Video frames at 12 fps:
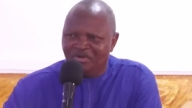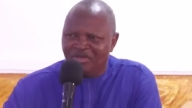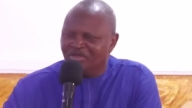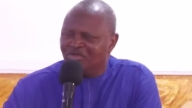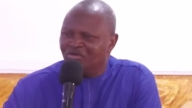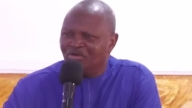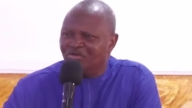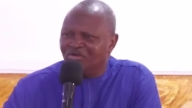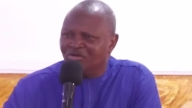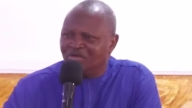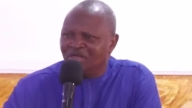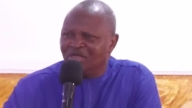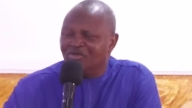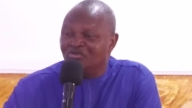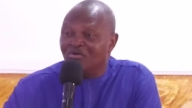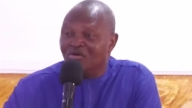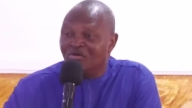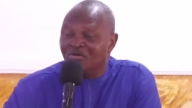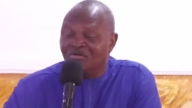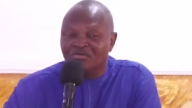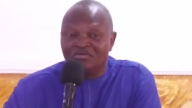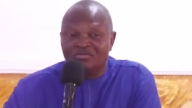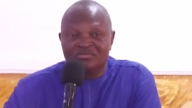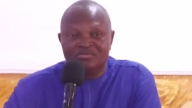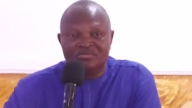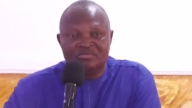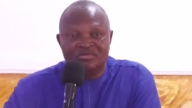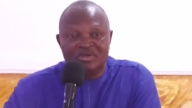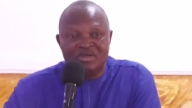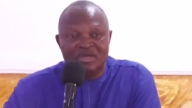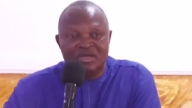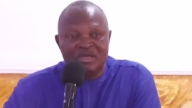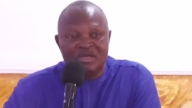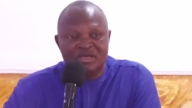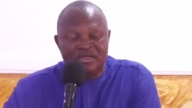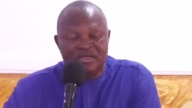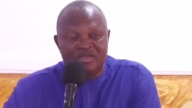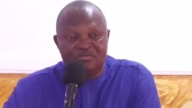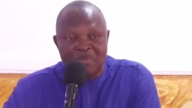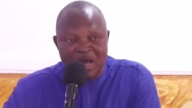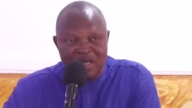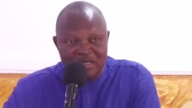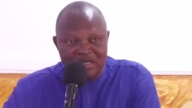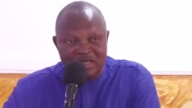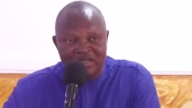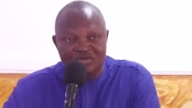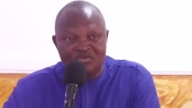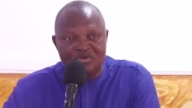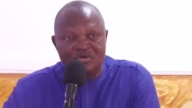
it's not God that is wrong. It is man that is wrong.